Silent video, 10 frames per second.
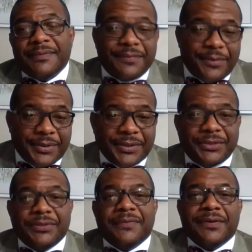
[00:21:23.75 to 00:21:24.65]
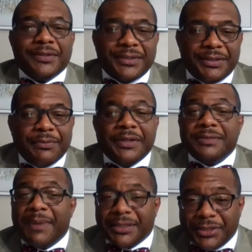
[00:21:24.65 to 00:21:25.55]
for this university when
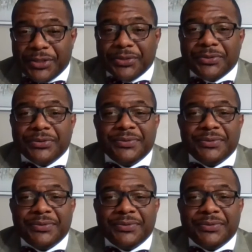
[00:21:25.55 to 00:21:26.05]
it's my turn.